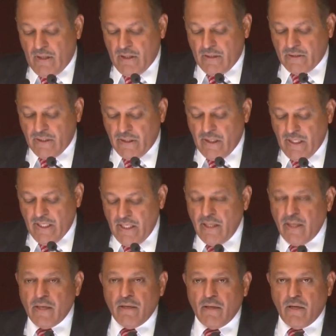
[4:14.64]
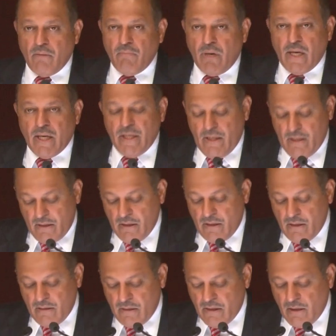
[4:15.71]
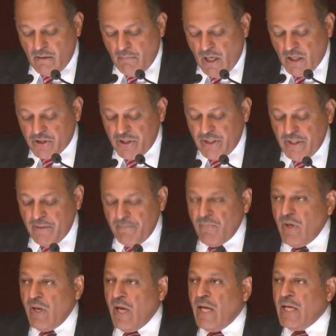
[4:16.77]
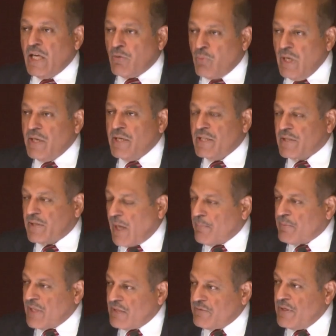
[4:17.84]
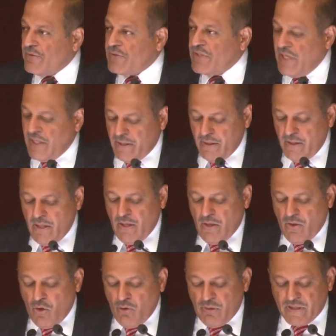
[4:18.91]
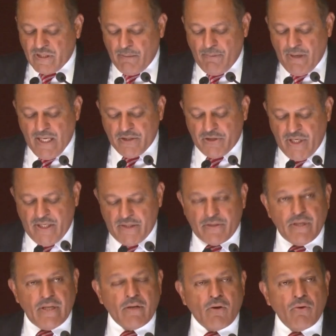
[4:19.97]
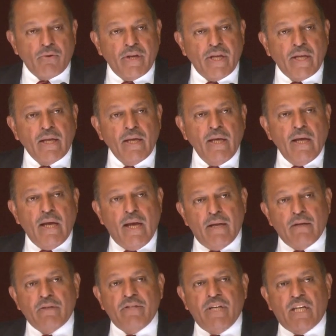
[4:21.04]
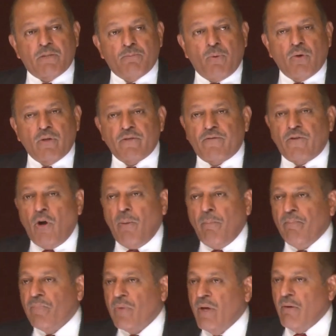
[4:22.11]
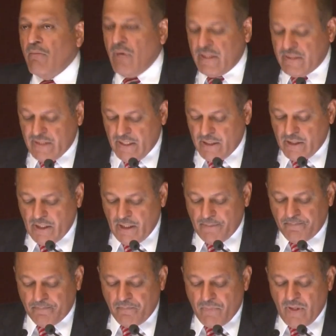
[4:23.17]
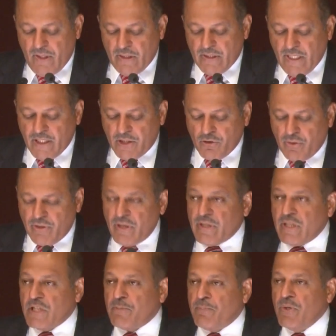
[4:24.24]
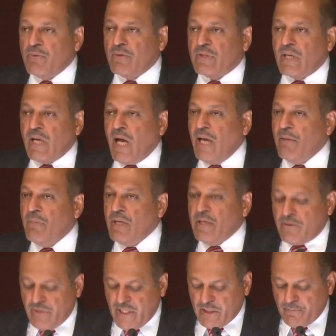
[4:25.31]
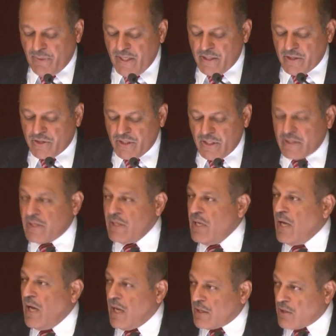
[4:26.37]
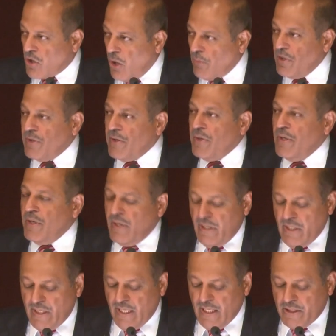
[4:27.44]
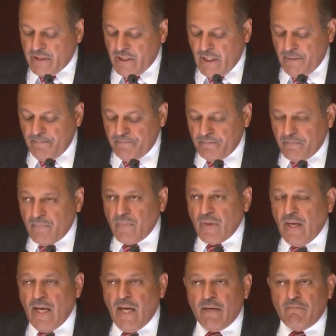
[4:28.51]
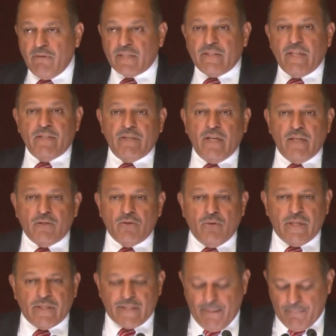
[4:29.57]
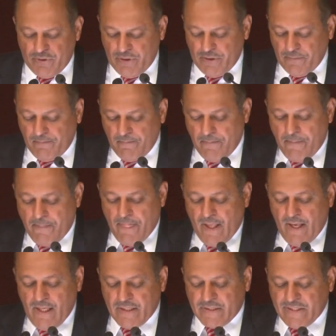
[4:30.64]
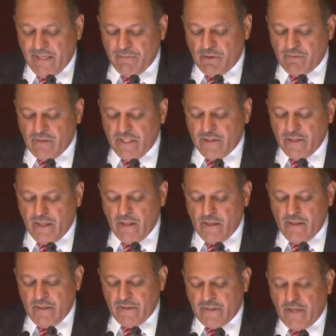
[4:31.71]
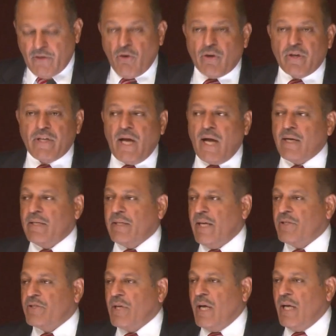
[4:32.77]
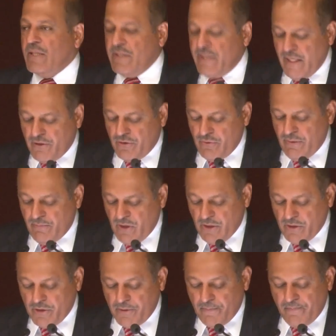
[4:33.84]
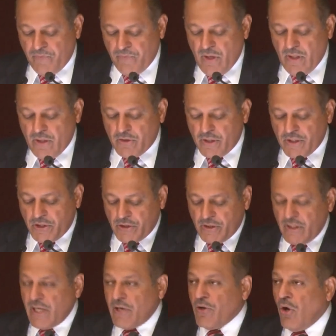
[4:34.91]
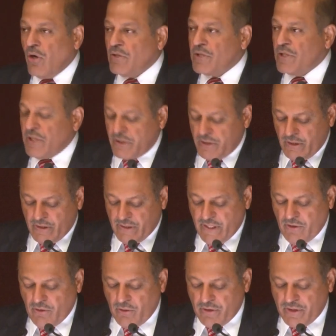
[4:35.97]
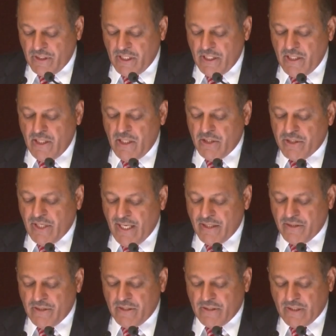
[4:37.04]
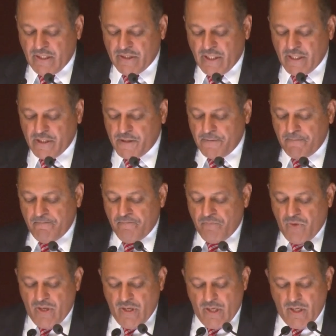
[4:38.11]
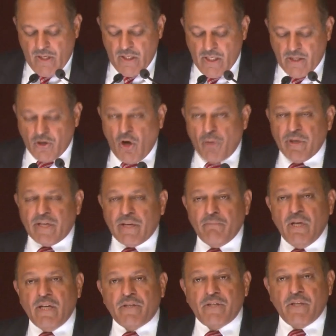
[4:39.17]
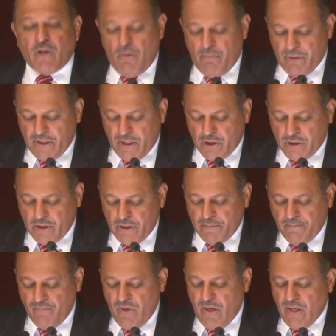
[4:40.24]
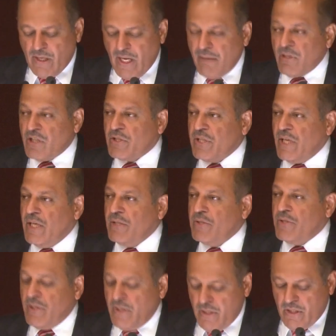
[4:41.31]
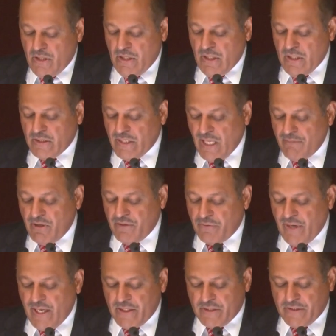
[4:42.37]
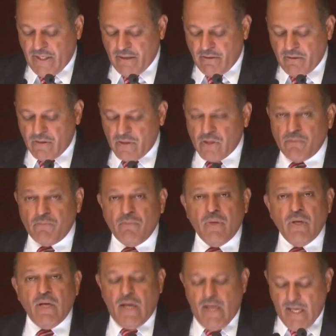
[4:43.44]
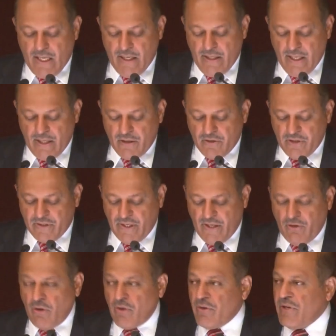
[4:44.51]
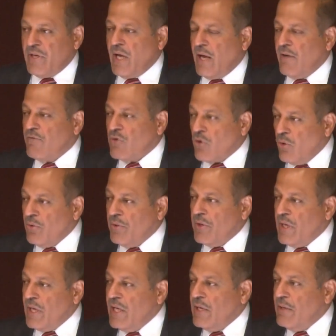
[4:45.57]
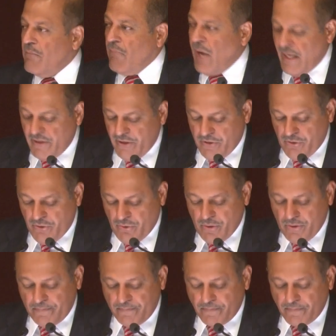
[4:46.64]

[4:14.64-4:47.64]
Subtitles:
certainly by a margin, and it will disrupt, as we have seen, global supply chains, including energy exports from West Asia. Territorial disputes and high military expenditures are common in Asia, and West Asia is no exception. A stable regional security architecture has yet to emerge. Traditional and non-traditional security challenges such as economic and military competition, climate change, cyber threats, terrorism, and energy security have grown in magnitude.